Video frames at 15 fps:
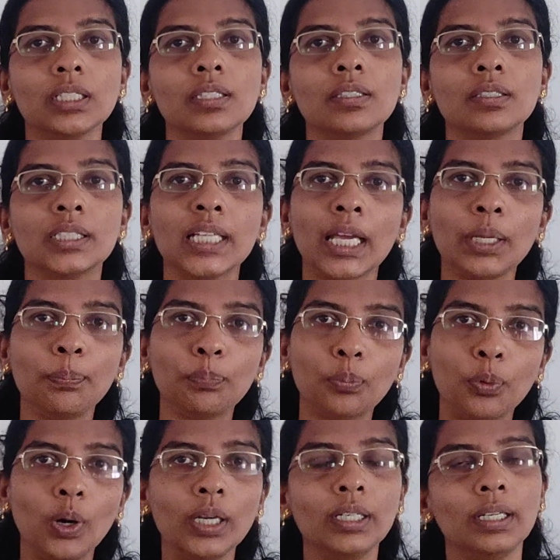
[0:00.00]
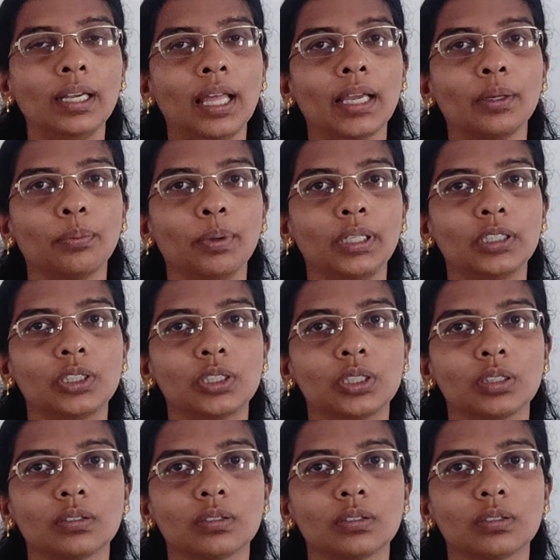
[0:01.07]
is type 1 language,